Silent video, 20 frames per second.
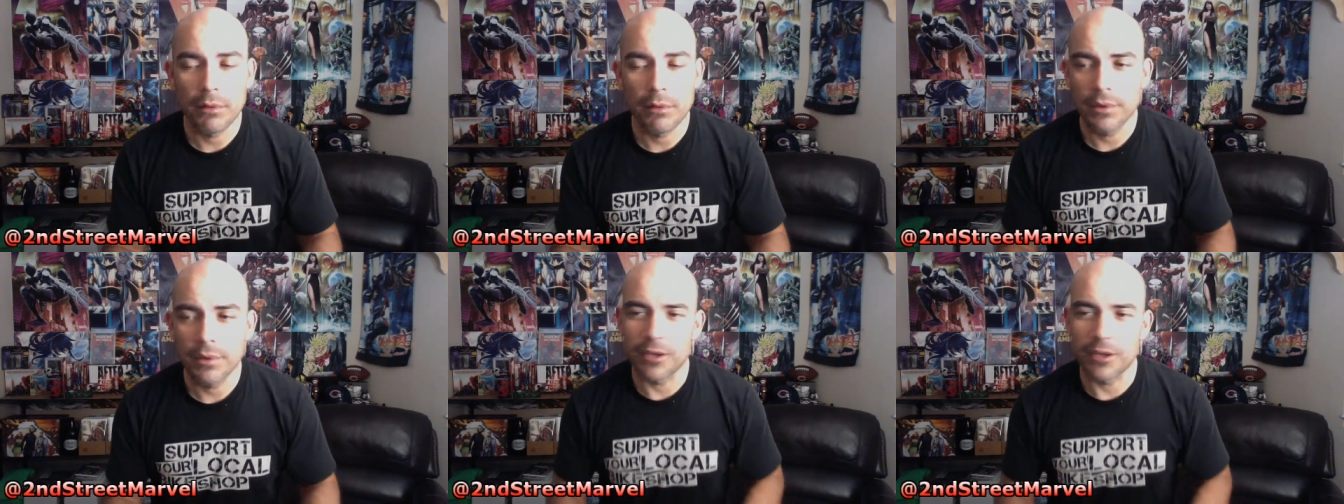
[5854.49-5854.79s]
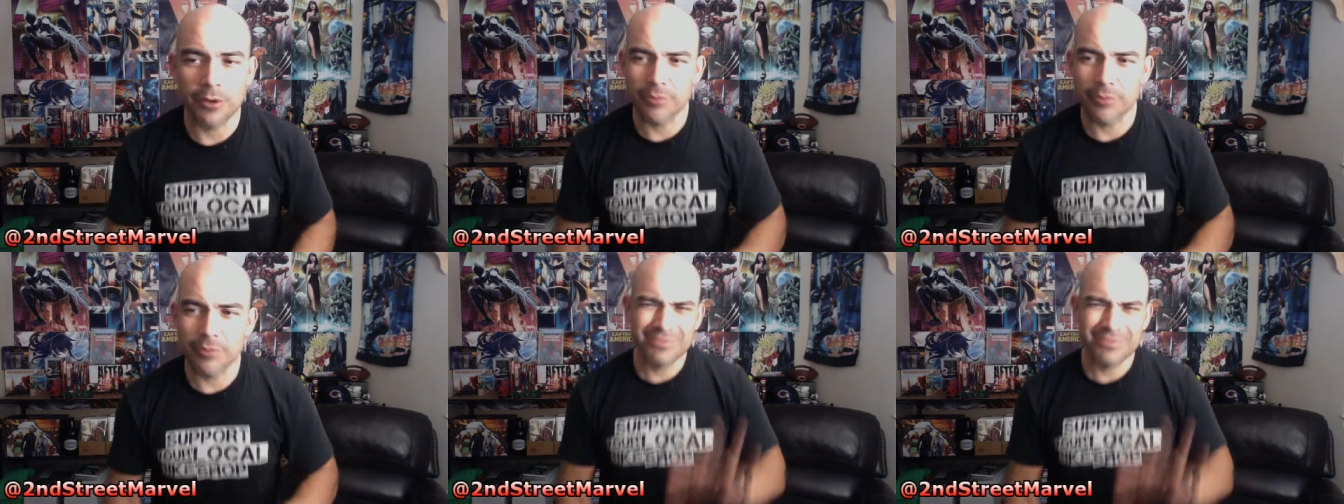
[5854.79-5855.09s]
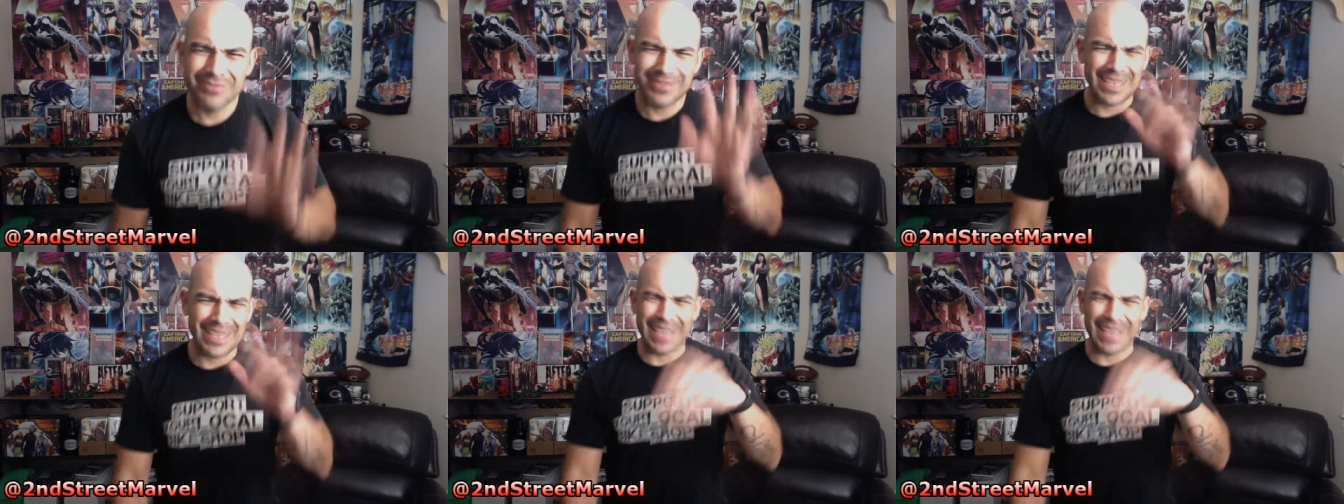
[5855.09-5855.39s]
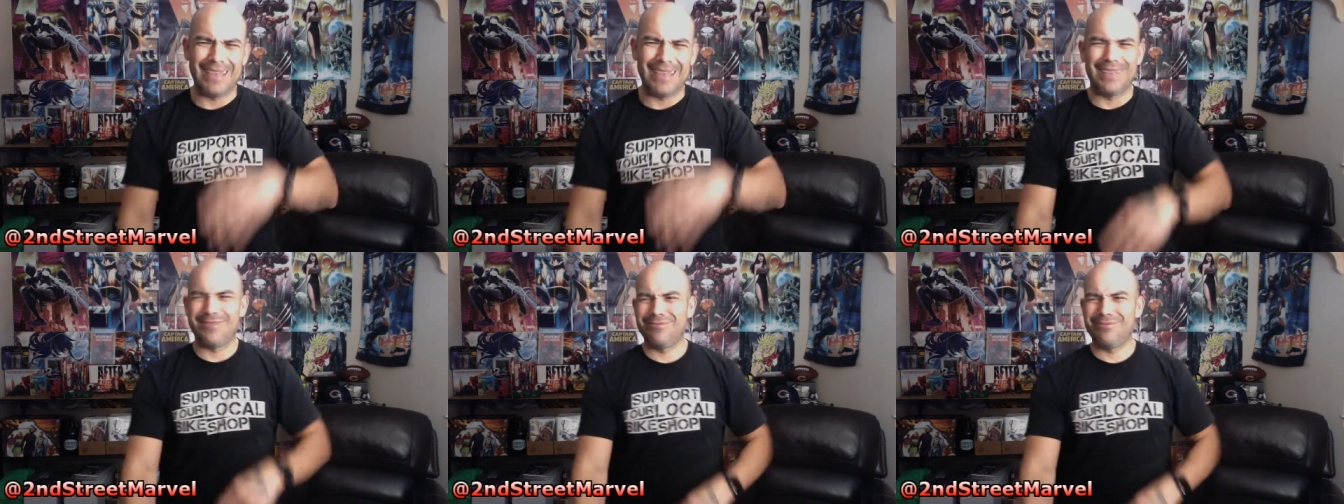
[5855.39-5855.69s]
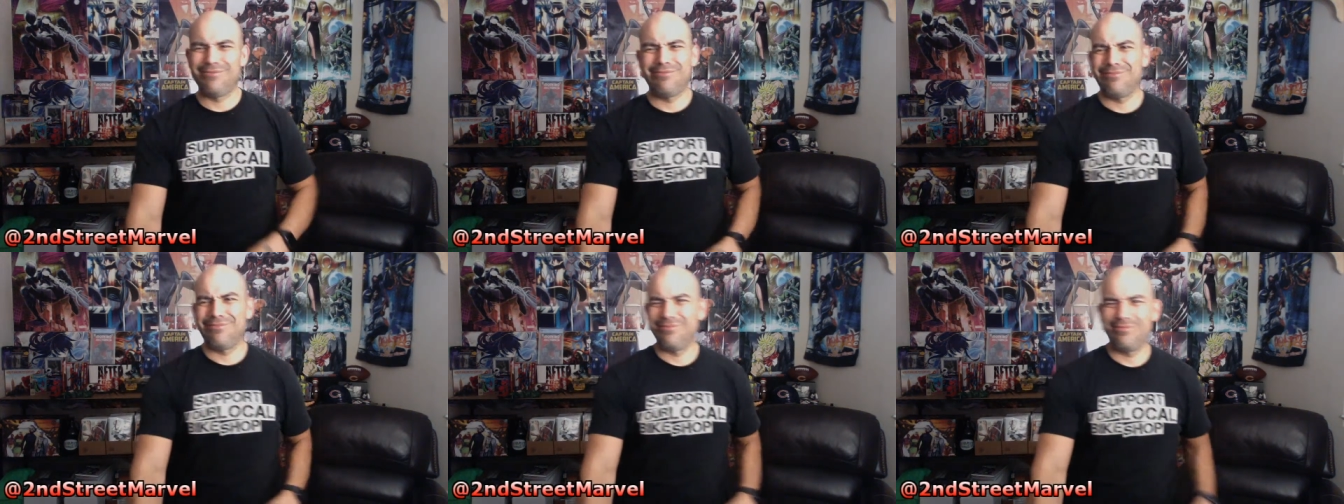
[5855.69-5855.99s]
You know? Nah.
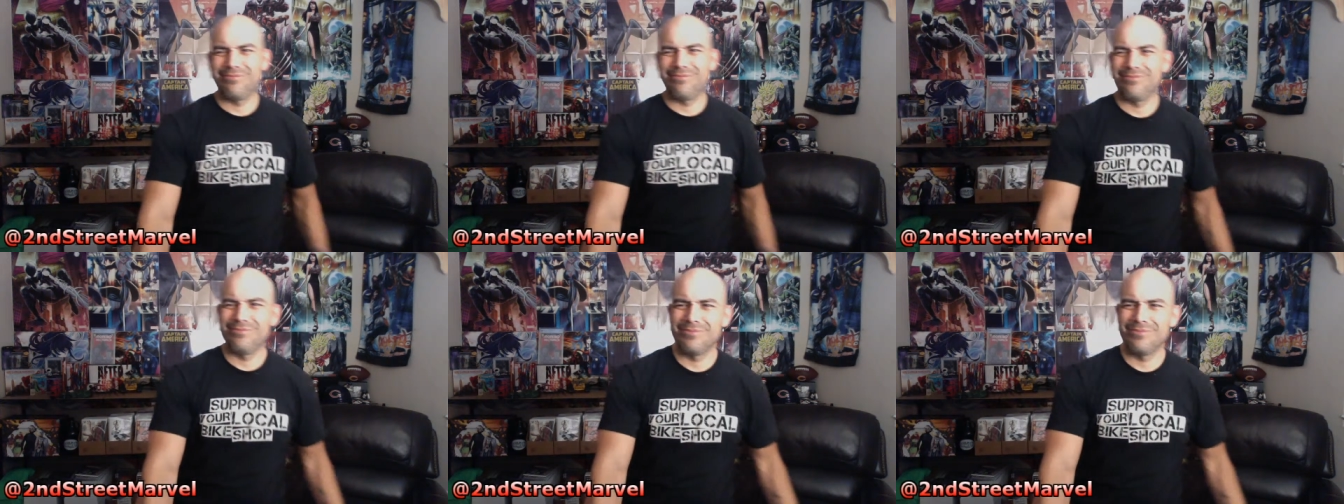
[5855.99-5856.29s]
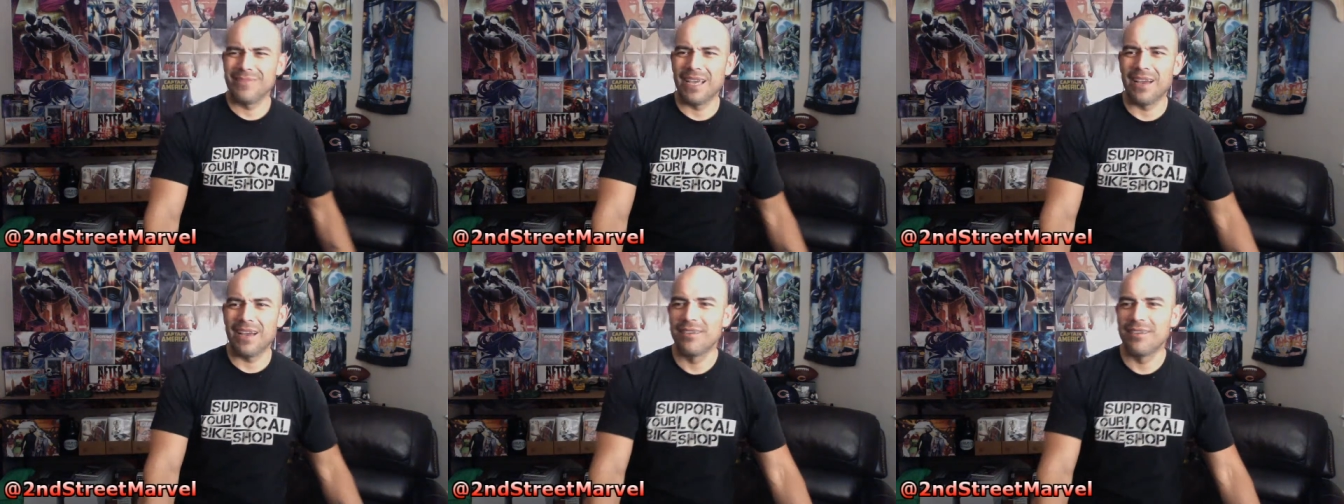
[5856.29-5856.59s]
Yeah.